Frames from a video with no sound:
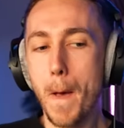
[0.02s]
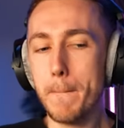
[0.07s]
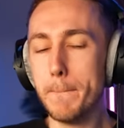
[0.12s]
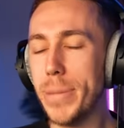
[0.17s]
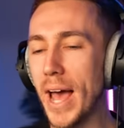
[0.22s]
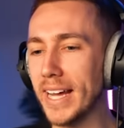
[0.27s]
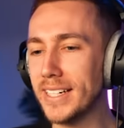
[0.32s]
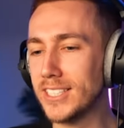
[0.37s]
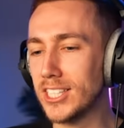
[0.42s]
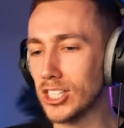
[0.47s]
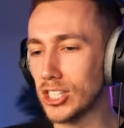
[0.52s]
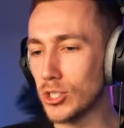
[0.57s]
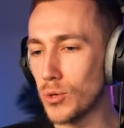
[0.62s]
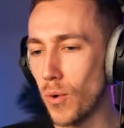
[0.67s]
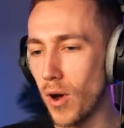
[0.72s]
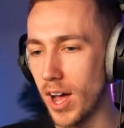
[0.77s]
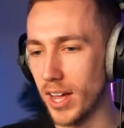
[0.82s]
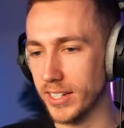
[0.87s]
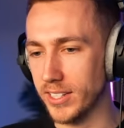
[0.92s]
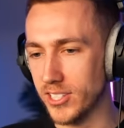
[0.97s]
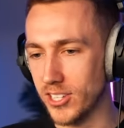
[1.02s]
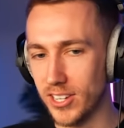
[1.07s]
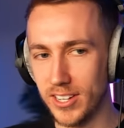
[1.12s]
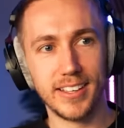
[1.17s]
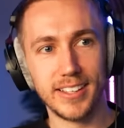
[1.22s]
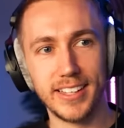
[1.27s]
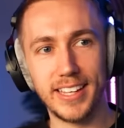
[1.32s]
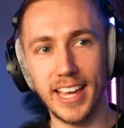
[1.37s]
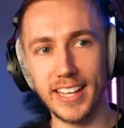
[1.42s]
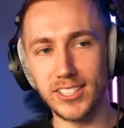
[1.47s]
Beta Squad,
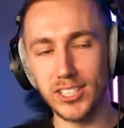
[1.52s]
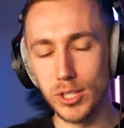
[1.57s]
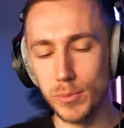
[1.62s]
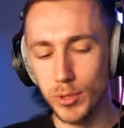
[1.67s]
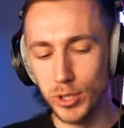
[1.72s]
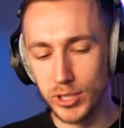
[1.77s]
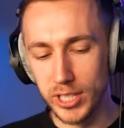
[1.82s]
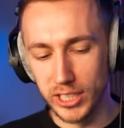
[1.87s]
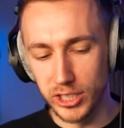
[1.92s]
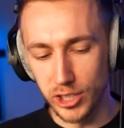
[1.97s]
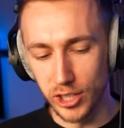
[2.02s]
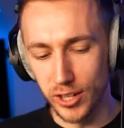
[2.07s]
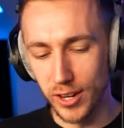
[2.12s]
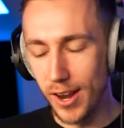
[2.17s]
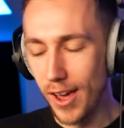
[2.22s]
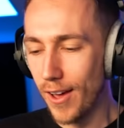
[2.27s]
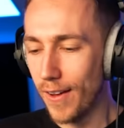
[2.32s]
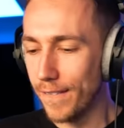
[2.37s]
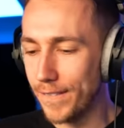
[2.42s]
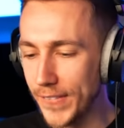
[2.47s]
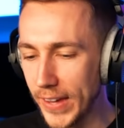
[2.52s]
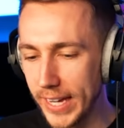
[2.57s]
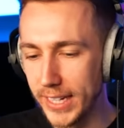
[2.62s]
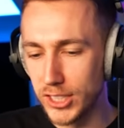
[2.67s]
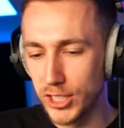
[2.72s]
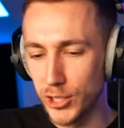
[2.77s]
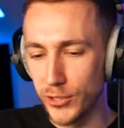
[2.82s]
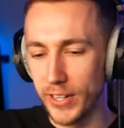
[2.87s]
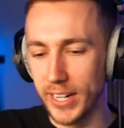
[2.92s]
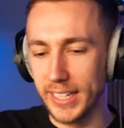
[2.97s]
guess the musician
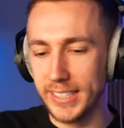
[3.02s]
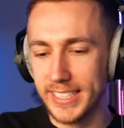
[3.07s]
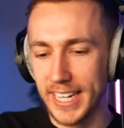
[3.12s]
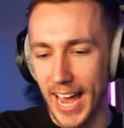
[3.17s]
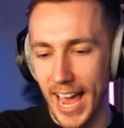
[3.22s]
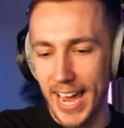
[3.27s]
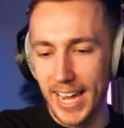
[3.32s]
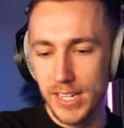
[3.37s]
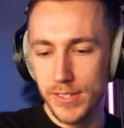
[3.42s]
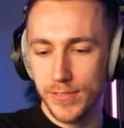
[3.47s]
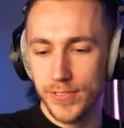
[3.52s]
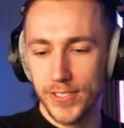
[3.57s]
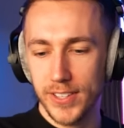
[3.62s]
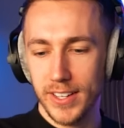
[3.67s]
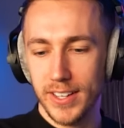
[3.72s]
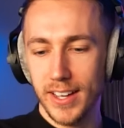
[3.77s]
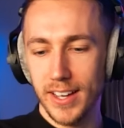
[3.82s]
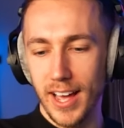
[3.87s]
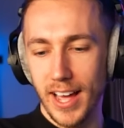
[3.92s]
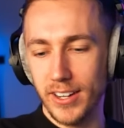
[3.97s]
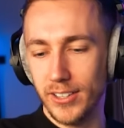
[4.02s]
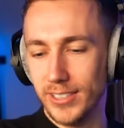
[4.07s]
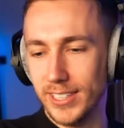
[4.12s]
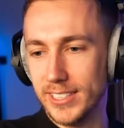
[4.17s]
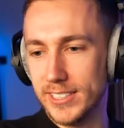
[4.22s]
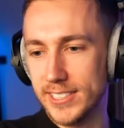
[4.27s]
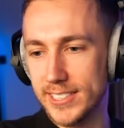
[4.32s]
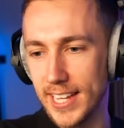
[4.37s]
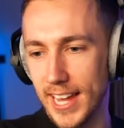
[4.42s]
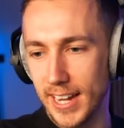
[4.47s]
featuring Dave. I don't need
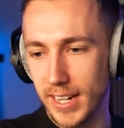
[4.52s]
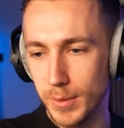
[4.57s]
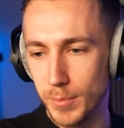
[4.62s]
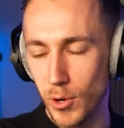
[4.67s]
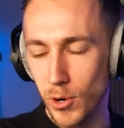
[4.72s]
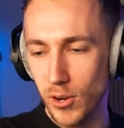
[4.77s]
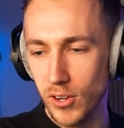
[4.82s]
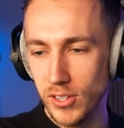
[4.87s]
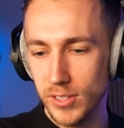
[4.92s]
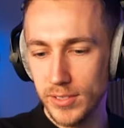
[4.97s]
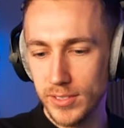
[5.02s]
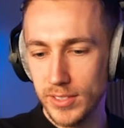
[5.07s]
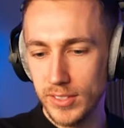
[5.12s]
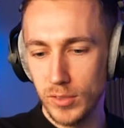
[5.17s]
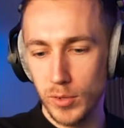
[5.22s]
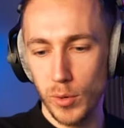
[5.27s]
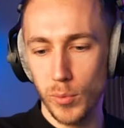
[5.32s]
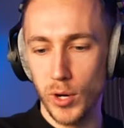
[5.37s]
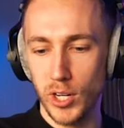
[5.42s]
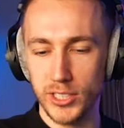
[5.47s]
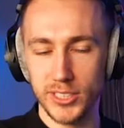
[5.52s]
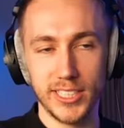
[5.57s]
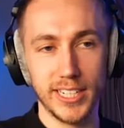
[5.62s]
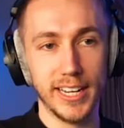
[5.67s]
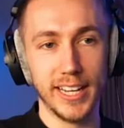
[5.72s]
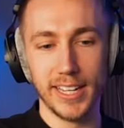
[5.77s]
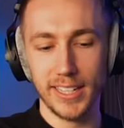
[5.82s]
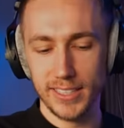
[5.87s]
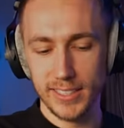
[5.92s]
to say anymore. We're watching it.